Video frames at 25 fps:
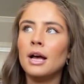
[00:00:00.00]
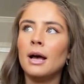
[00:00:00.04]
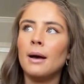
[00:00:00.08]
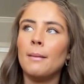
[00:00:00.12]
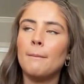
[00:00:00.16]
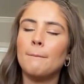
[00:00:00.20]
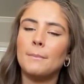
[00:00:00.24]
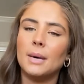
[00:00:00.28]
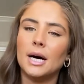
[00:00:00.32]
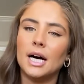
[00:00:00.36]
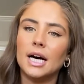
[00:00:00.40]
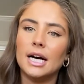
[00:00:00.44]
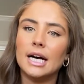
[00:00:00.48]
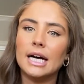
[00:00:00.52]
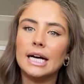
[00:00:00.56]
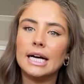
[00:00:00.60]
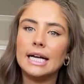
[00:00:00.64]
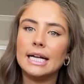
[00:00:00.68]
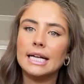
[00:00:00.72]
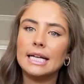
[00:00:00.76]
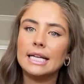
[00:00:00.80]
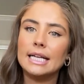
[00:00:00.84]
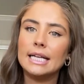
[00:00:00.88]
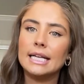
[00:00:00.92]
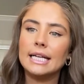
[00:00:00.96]

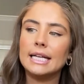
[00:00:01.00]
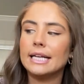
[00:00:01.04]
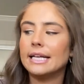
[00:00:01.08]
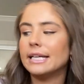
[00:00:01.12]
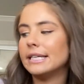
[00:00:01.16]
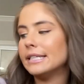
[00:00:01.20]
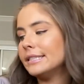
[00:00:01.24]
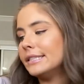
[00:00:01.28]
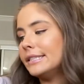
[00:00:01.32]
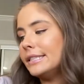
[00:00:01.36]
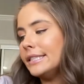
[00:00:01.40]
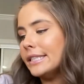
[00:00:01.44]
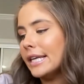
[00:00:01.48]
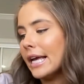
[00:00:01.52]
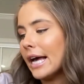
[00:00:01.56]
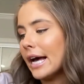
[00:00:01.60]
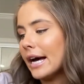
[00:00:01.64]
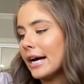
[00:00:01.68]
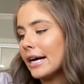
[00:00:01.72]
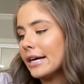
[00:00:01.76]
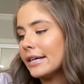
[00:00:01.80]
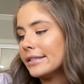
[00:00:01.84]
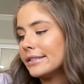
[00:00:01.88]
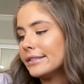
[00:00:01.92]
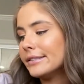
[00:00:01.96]
But yeah,
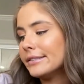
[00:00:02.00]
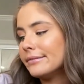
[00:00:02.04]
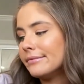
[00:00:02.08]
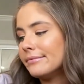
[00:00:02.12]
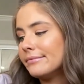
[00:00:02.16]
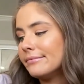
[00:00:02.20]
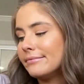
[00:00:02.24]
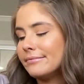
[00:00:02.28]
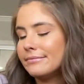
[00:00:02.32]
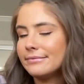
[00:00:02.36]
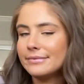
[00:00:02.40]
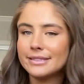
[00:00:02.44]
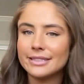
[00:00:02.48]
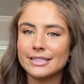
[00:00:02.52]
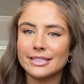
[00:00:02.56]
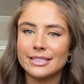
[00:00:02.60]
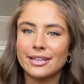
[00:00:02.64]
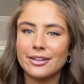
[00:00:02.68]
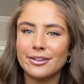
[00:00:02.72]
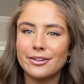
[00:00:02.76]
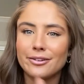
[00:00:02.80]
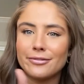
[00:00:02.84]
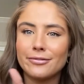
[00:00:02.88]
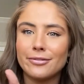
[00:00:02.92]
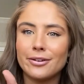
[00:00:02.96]
it's
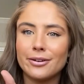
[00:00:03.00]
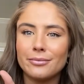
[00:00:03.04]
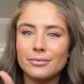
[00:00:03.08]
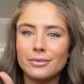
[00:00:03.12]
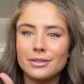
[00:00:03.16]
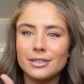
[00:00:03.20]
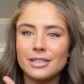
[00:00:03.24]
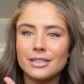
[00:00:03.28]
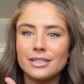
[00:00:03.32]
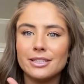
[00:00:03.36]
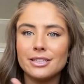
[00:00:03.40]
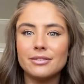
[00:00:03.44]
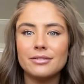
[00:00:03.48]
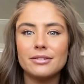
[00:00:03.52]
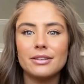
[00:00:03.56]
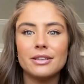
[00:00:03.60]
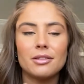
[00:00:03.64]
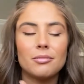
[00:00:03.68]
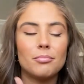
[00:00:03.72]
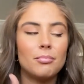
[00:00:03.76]
another fun one to deal with.